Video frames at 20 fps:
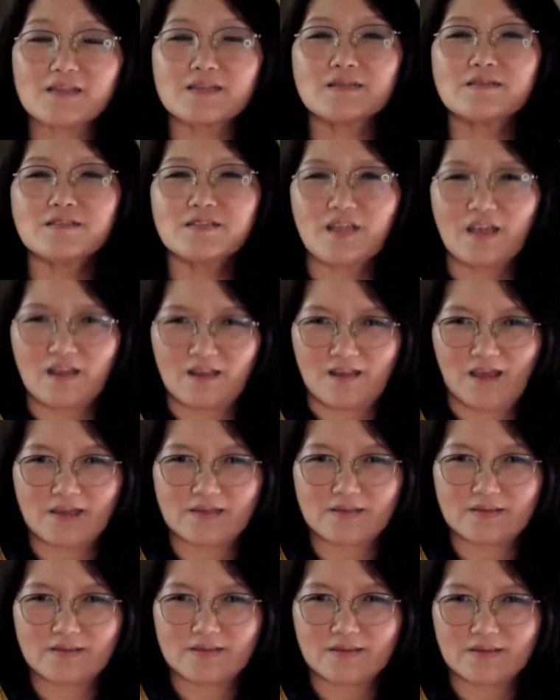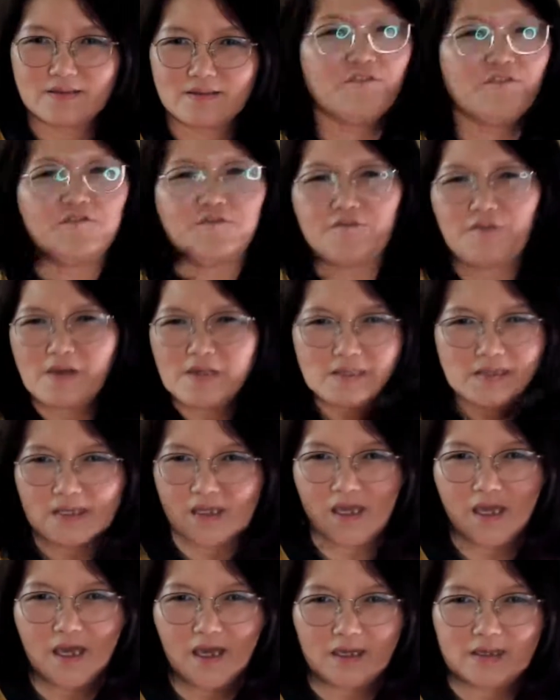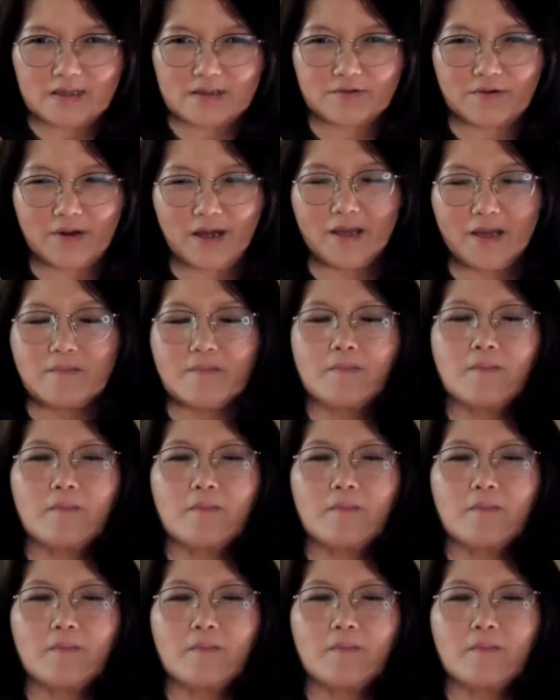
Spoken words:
techniques, fancy kicks, right?